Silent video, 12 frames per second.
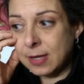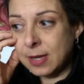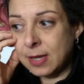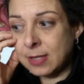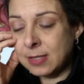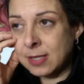
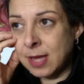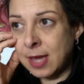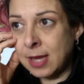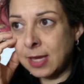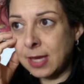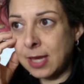It's
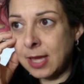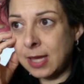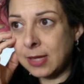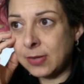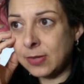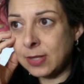like
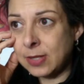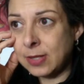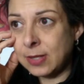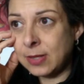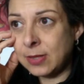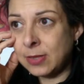
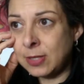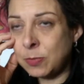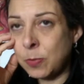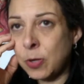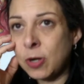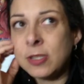this
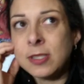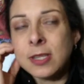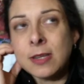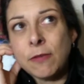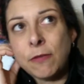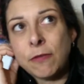
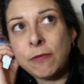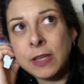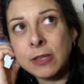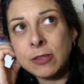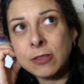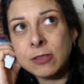person
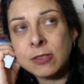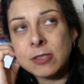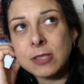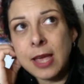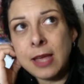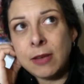feels
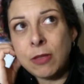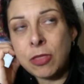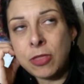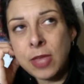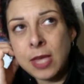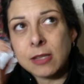and
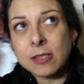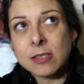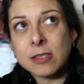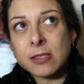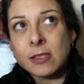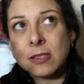
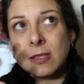thinks